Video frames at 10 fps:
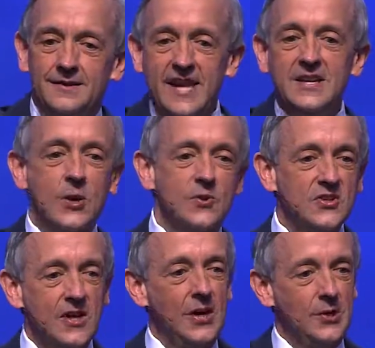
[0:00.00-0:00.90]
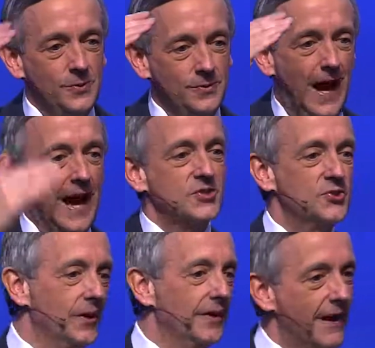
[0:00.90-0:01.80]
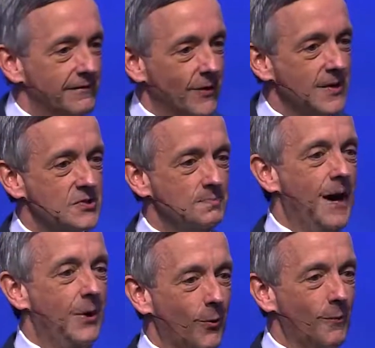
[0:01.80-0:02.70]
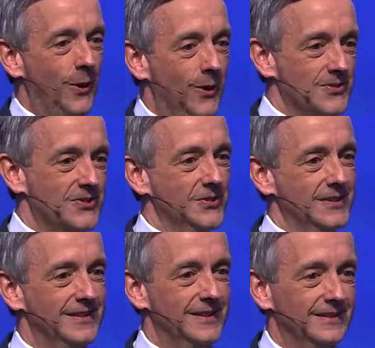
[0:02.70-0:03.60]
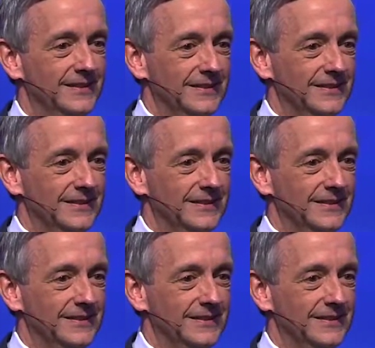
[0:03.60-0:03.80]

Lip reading: 10 years ago, I stood in that very spot where Paul stood.